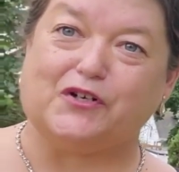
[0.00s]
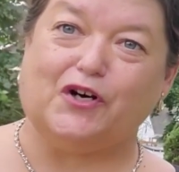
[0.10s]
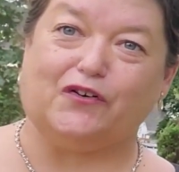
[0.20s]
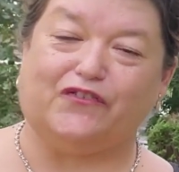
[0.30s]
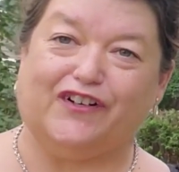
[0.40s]

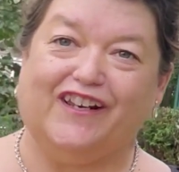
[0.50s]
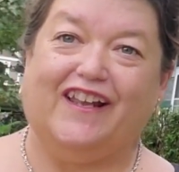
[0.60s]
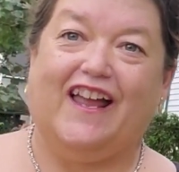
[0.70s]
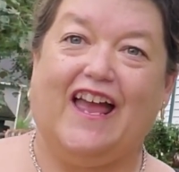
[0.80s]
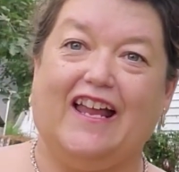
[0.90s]
Hereford,
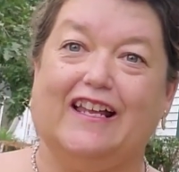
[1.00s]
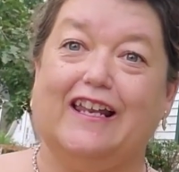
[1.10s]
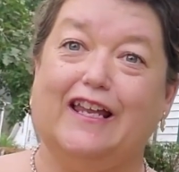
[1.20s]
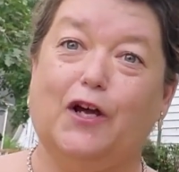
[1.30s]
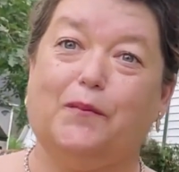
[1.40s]
and
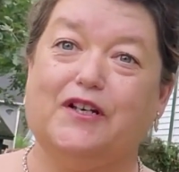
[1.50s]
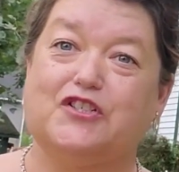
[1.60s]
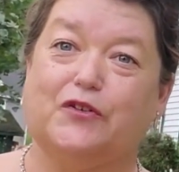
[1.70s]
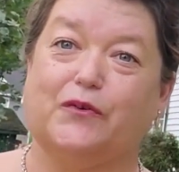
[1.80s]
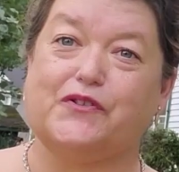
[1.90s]
he opened a
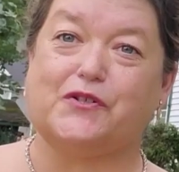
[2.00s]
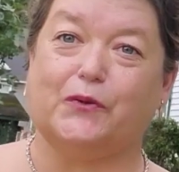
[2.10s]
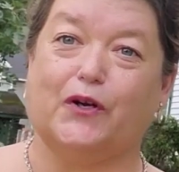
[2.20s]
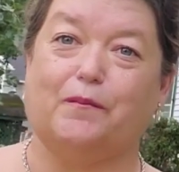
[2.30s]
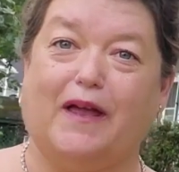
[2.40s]
general store
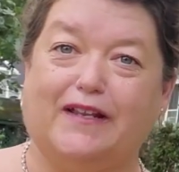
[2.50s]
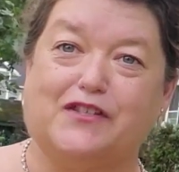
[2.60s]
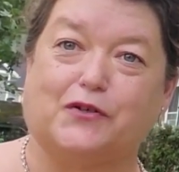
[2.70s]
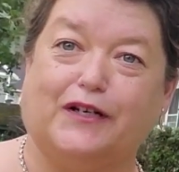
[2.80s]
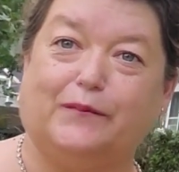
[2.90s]
on Main
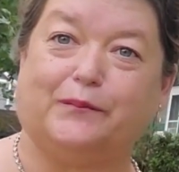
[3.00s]
Street.